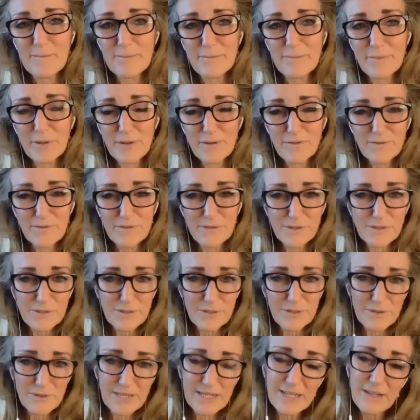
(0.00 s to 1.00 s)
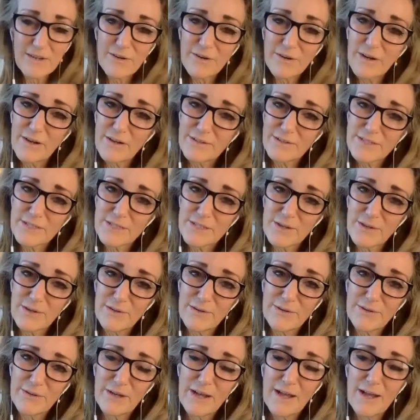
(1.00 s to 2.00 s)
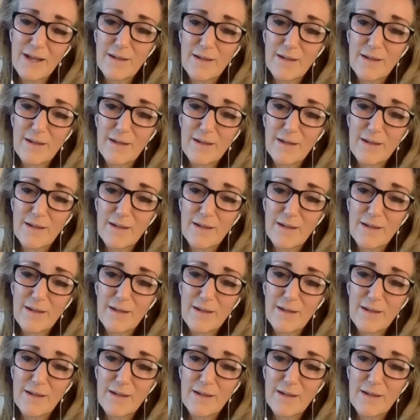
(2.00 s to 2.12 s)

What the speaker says: beautiful, too, that you're also,